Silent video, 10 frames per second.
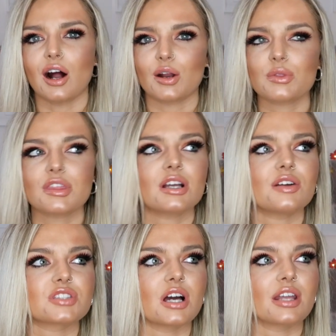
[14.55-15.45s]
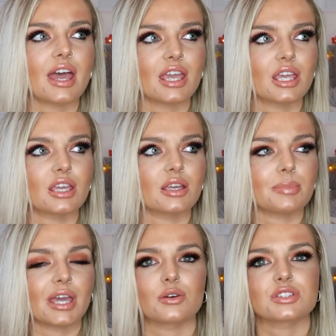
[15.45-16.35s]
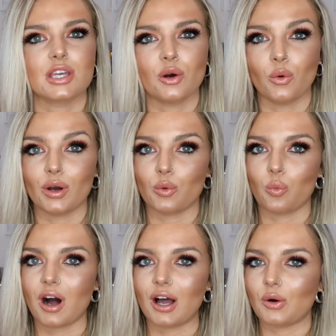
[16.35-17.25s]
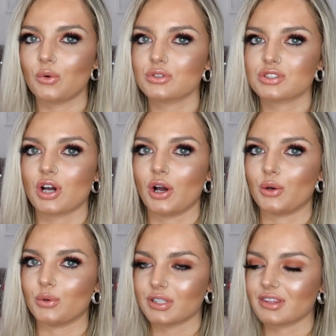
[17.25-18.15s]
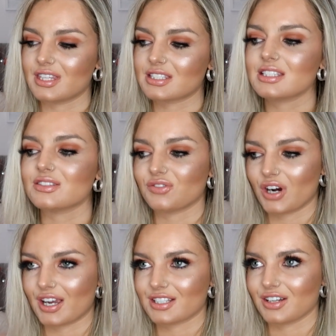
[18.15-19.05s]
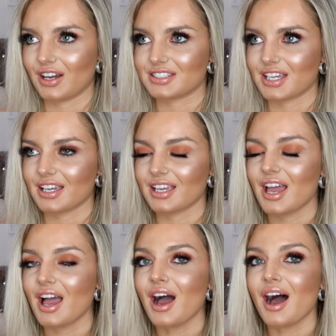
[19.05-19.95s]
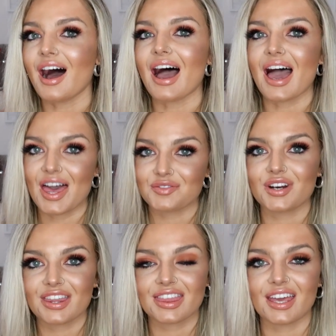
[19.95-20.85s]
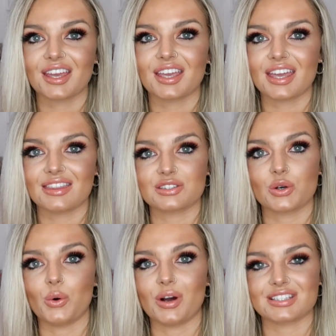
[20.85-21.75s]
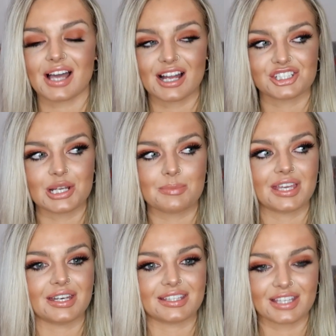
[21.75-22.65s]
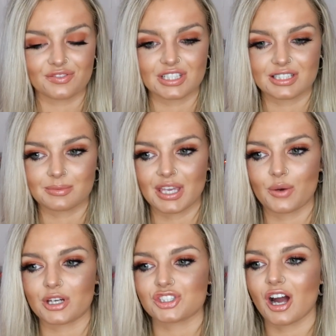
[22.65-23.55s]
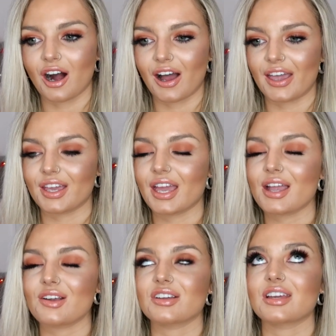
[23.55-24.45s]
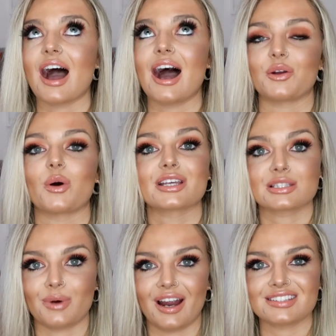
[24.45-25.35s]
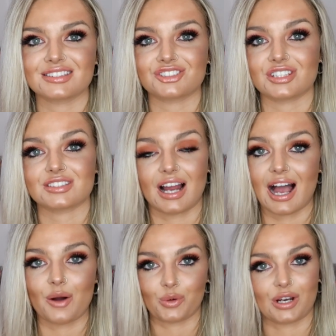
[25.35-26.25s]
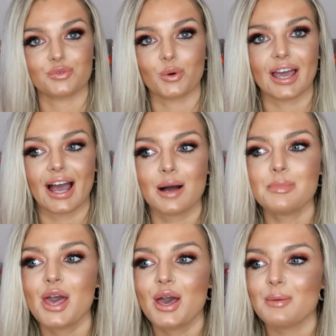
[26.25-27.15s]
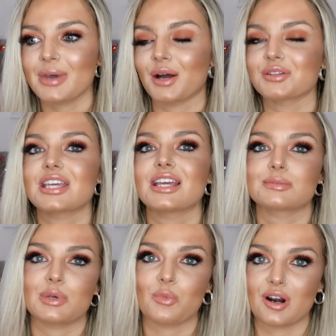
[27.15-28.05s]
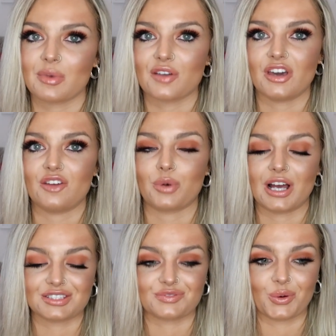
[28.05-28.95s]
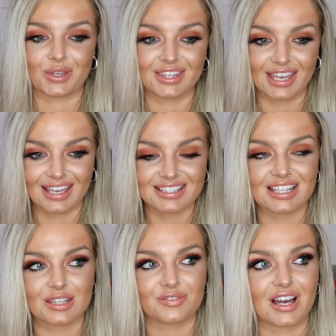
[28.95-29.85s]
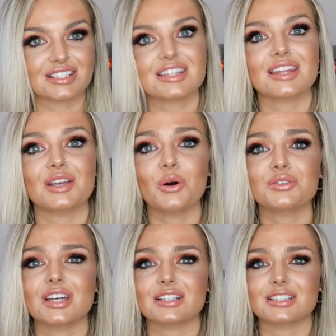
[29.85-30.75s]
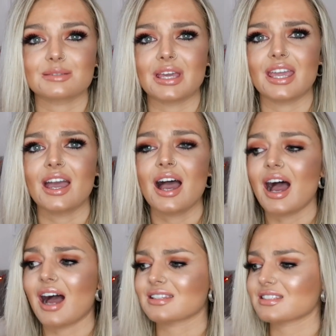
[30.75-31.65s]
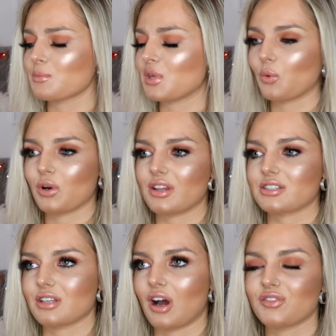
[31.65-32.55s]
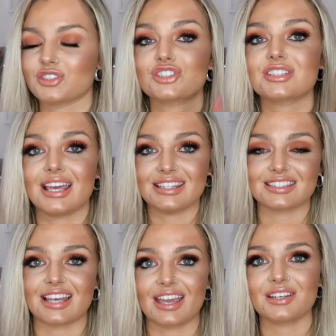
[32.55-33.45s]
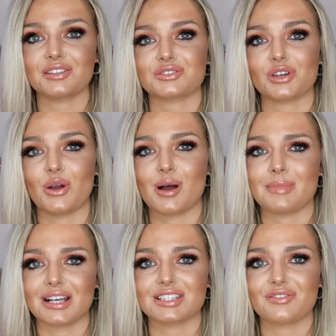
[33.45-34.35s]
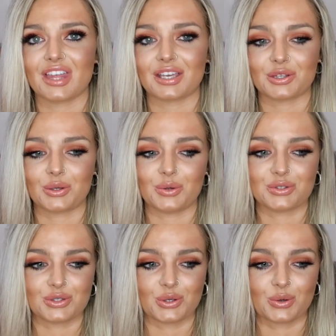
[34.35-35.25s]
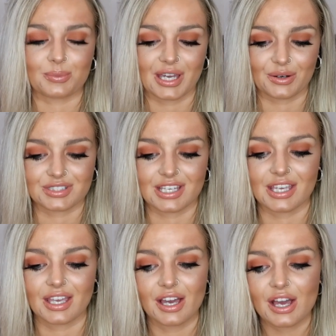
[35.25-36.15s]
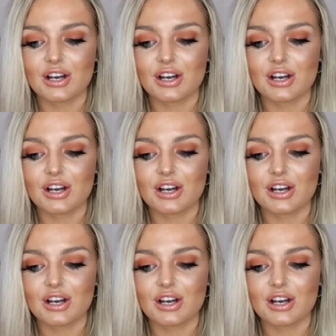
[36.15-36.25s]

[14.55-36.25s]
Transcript: I don't think I've done a PLT haul in a while, so this is very exciting. Everything in this haul has actually been gifted to me, which I cannot express just how grateful I am. PLT has been one of my fave brands for years and the fact that they contacted me and sent me all of this stuff is just insane. So a massive thank you to PLT